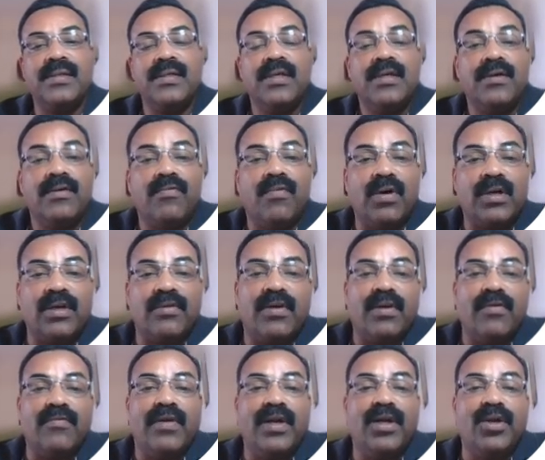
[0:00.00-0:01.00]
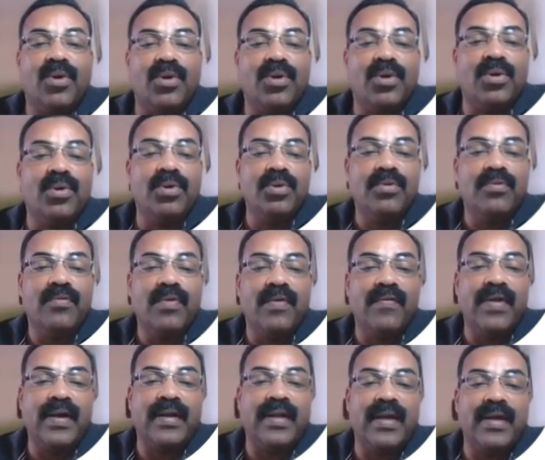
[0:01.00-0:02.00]
Whatever we don't know, we will
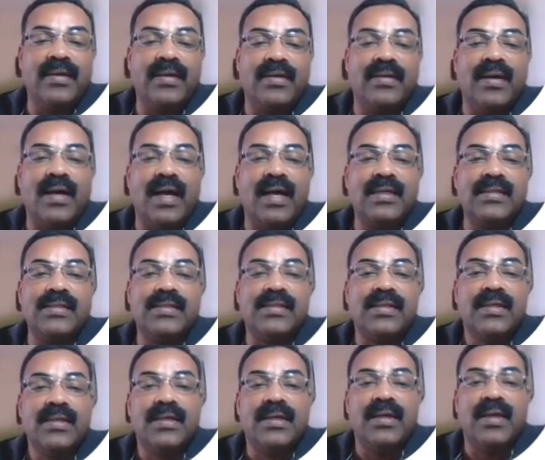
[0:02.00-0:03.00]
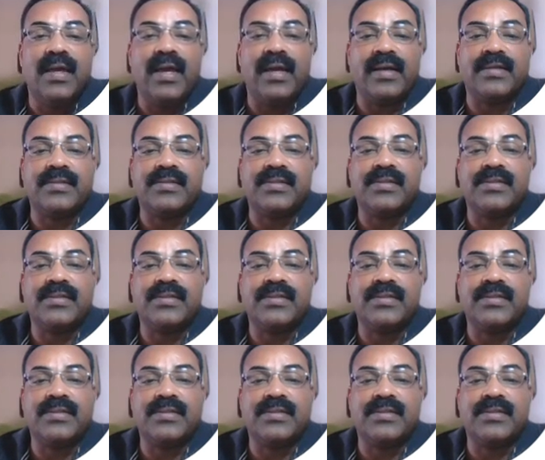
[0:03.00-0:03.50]
take as X.